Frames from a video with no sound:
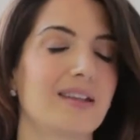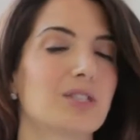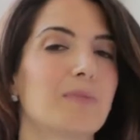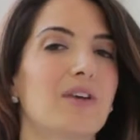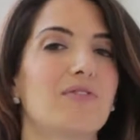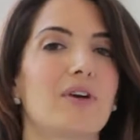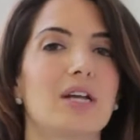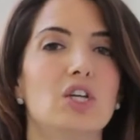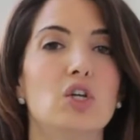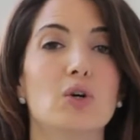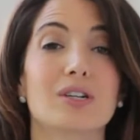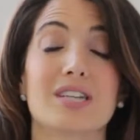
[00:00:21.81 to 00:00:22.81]
It's my friend,
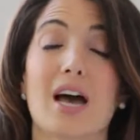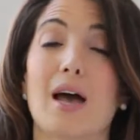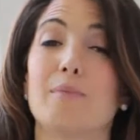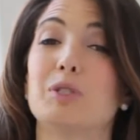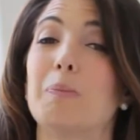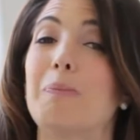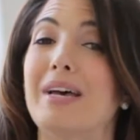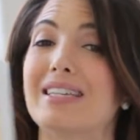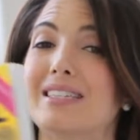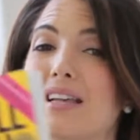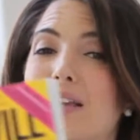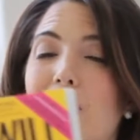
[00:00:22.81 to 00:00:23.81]
New York Times
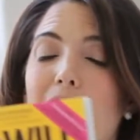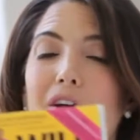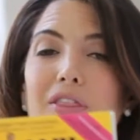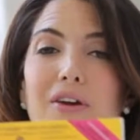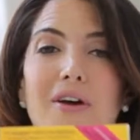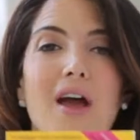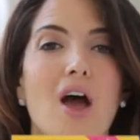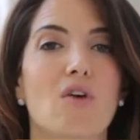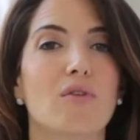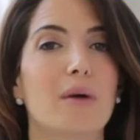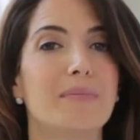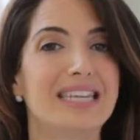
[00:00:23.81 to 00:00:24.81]
bestselling author,
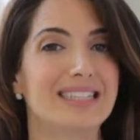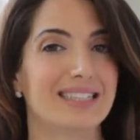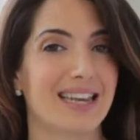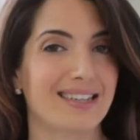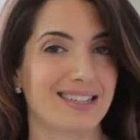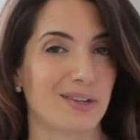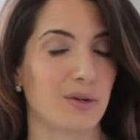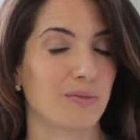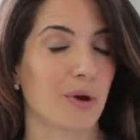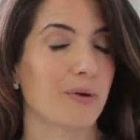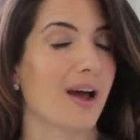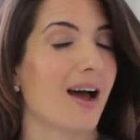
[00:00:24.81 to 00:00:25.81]
Ramit Sethi, who
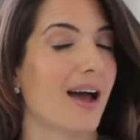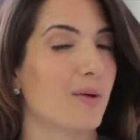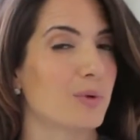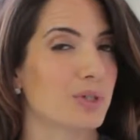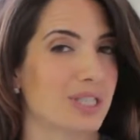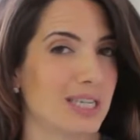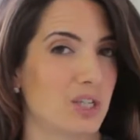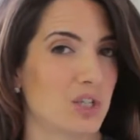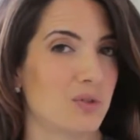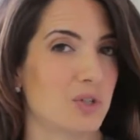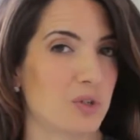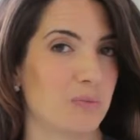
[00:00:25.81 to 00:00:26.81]
wrote, I Will Teach
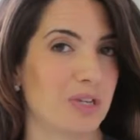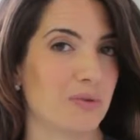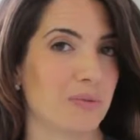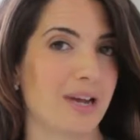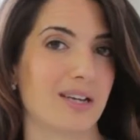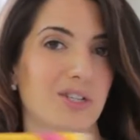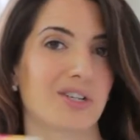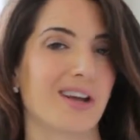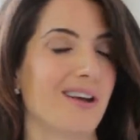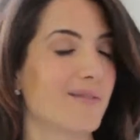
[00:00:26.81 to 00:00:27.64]
You to Be Rich.